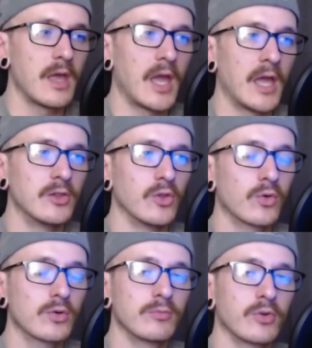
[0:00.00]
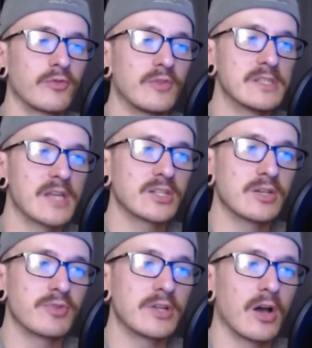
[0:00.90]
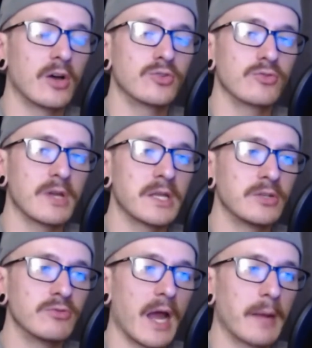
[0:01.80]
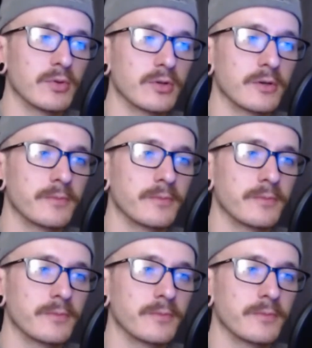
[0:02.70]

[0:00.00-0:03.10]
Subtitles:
And Lauren Murphy is actually a pretty underrated grappler.